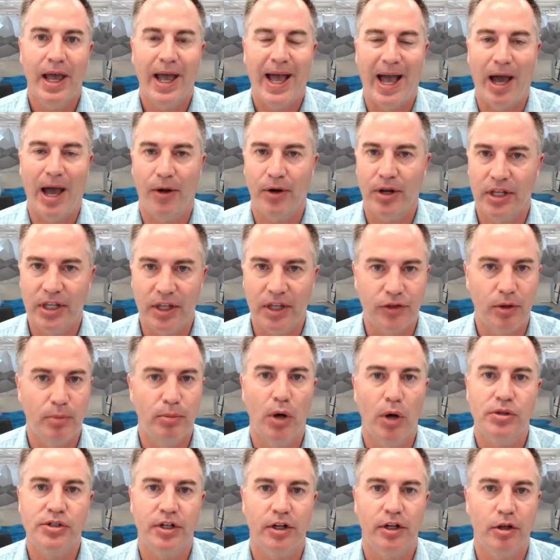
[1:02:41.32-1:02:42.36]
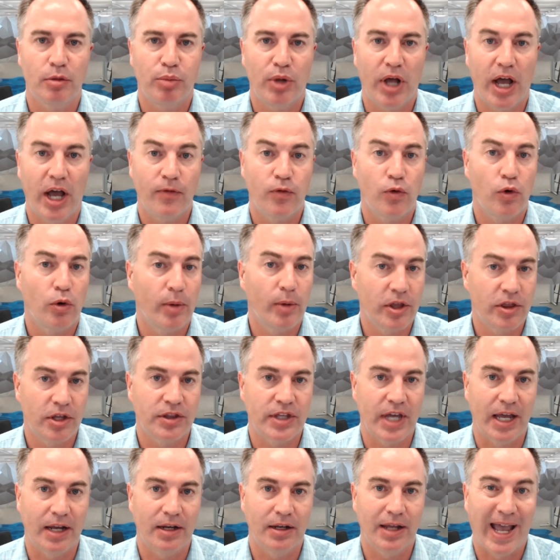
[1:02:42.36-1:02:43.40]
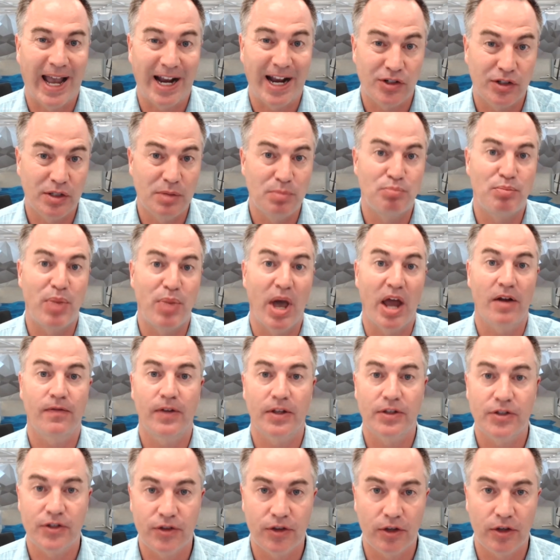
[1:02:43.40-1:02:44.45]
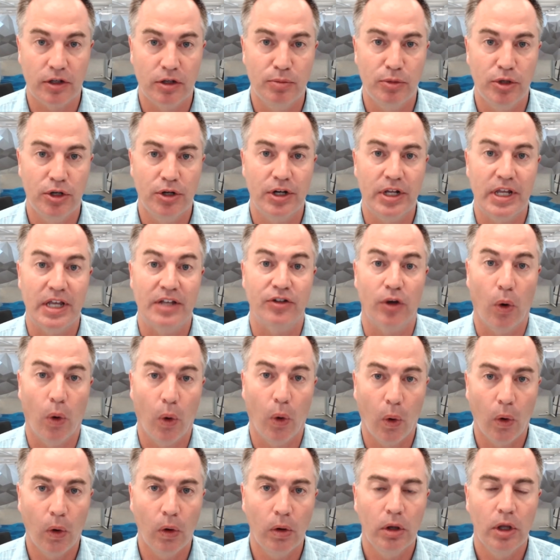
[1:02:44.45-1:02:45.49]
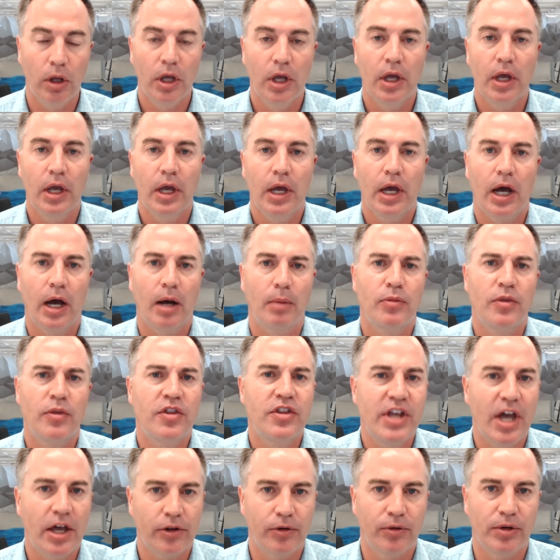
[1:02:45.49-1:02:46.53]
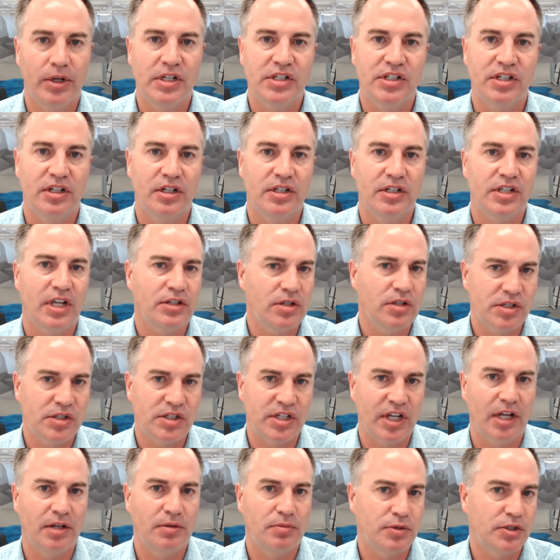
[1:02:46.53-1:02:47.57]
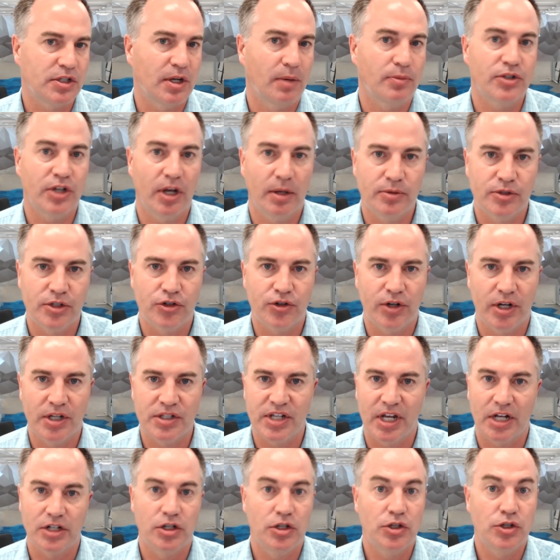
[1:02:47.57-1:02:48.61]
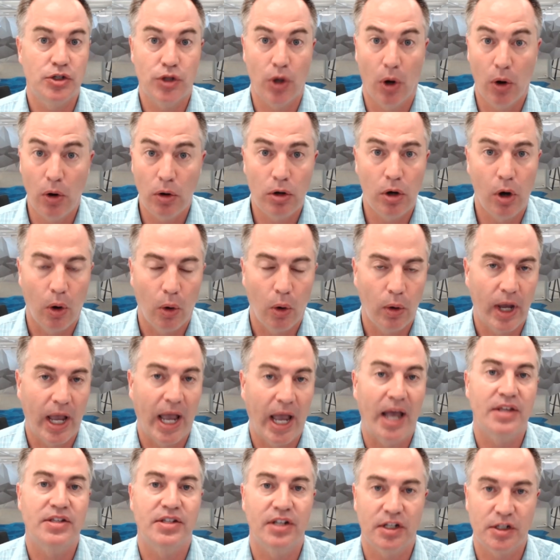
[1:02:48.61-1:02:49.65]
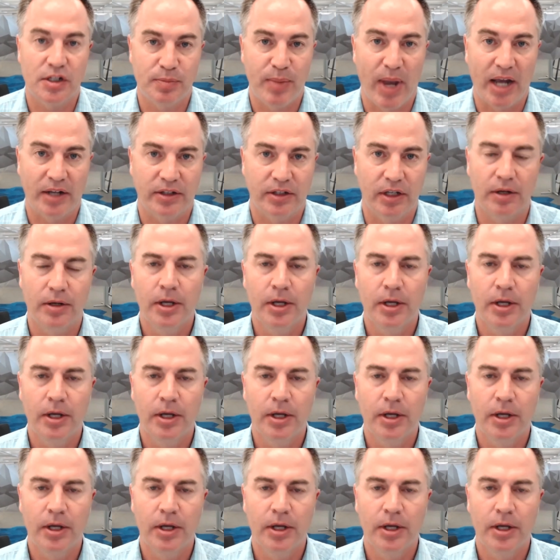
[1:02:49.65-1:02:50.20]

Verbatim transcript: how to get the most of the platform, I think that actually benefits the community as a whole. Um, the other reason is, as you said, sometimes the transactions don't go as expected.